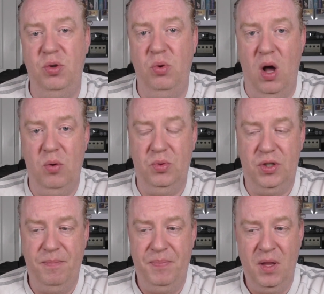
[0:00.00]

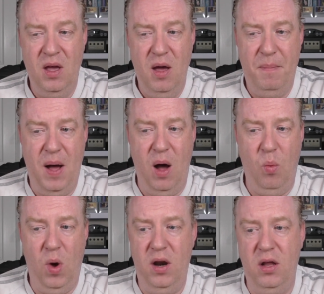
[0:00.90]
goals, but
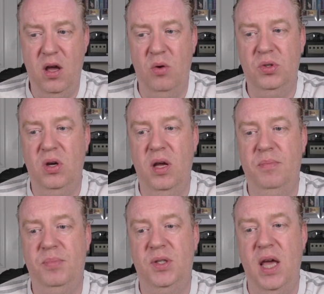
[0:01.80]
one of the goals I
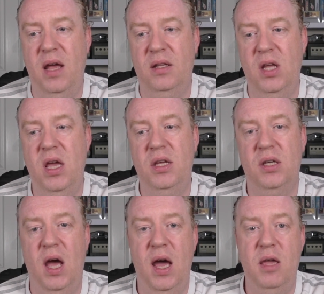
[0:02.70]
set is
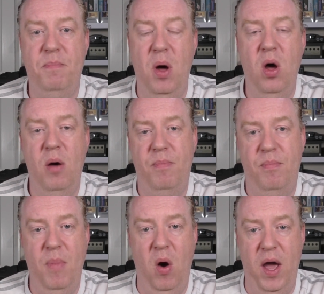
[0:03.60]
a per
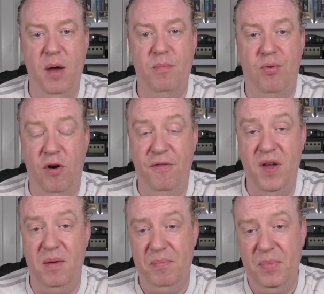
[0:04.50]
item
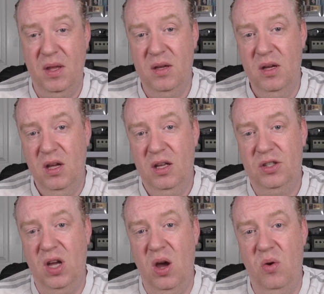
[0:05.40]
profit.
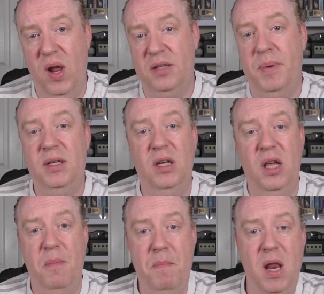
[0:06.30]
So that's
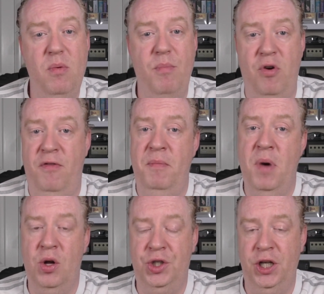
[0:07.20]
basically a minimum profit
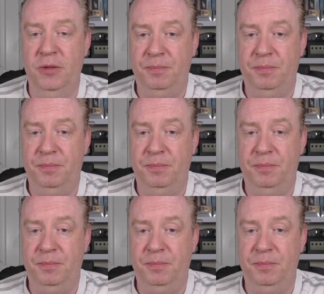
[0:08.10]
margin